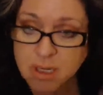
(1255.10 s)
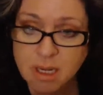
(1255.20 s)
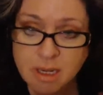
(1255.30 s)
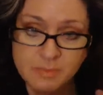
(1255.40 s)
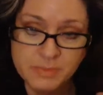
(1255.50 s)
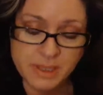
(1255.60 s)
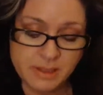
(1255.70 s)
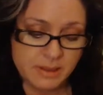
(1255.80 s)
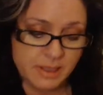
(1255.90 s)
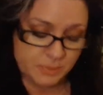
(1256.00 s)
that
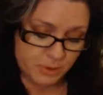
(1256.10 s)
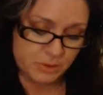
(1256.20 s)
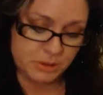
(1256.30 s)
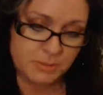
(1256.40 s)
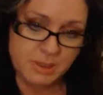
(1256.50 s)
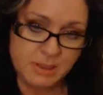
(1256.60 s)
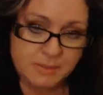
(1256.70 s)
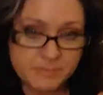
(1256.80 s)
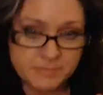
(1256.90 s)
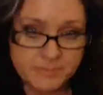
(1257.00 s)
they approached me.
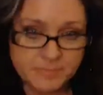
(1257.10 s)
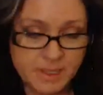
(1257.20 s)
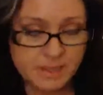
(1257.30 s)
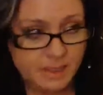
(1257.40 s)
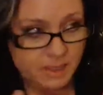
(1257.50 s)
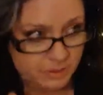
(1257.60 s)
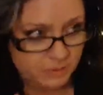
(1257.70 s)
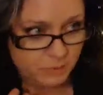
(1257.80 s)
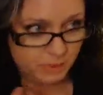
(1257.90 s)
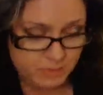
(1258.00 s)
They had
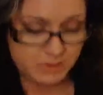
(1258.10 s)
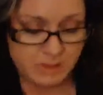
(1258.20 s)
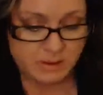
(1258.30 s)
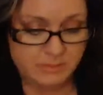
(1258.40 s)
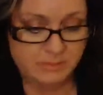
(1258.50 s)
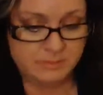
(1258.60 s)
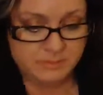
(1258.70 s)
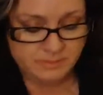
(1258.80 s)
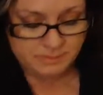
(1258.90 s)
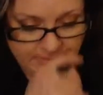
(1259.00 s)
robes on.
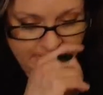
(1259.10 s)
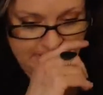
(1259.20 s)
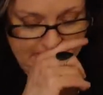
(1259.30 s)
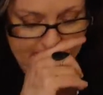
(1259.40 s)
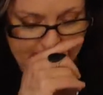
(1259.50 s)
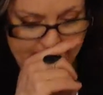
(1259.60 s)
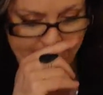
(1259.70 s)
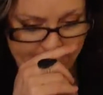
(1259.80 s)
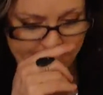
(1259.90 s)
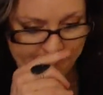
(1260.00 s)

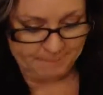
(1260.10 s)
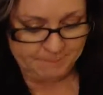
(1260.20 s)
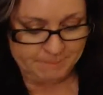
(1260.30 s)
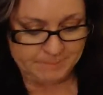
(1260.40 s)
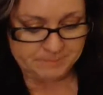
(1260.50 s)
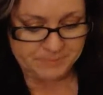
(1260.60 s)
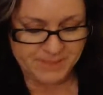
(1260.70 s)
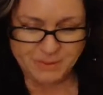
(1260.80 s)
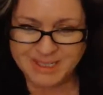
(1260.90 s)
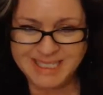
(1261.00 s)
Um,
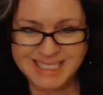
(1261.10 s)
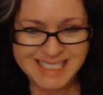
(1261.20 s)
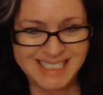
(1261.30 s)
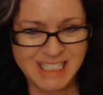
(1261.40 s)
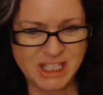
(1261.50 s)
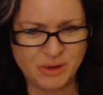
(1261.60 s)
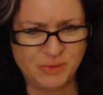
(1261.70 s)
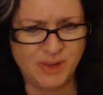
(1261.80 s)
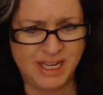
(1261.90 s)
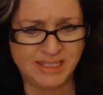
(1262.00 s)
I really didn't see their
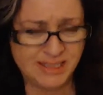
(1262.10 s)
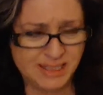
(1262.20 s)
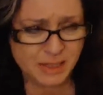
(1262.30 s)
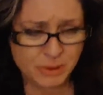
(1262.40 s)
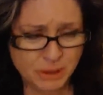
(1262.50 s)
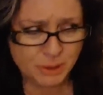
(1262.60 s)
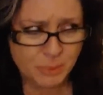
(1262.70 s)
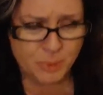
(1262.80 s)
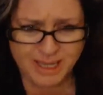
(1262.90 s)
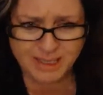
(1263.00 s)
face. They were so
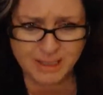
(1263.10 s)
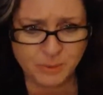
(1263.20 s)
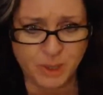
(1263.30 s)
bright and